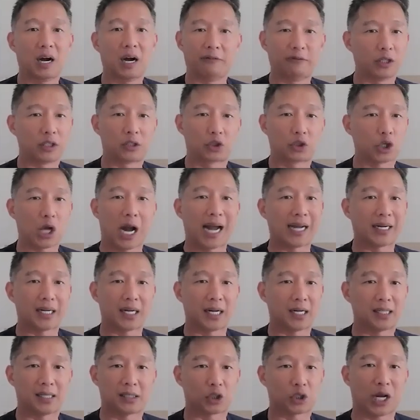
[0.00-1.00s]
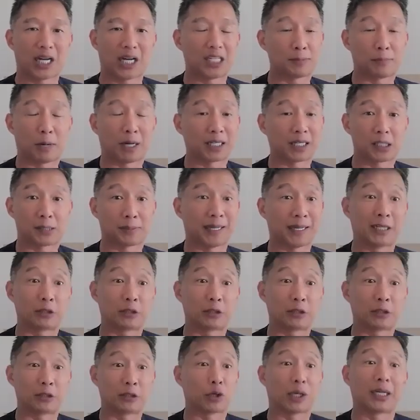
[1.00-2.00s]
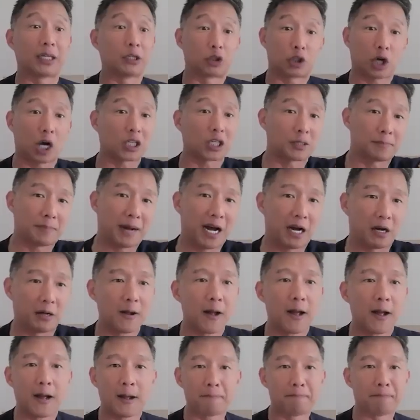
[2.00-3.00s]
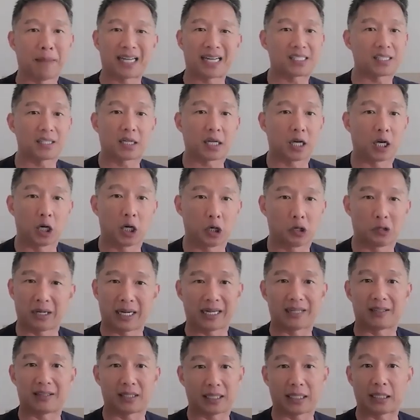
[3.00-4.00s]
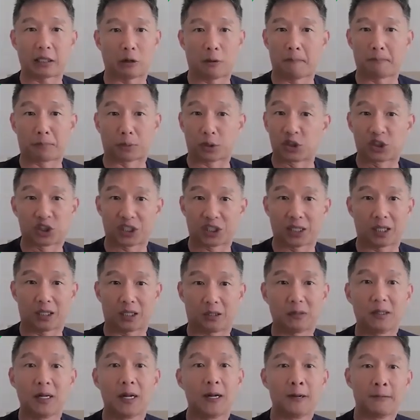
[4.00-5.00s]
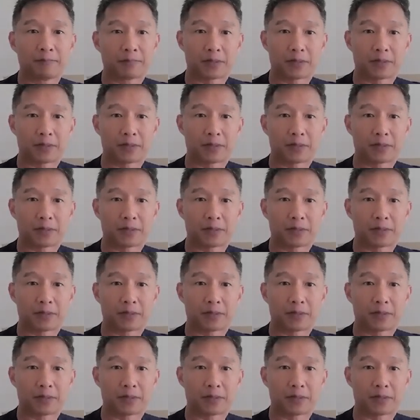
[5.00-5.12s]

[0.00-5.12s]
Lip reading: of which Chinese markets penetrating. You talked about Mexico and Brazil.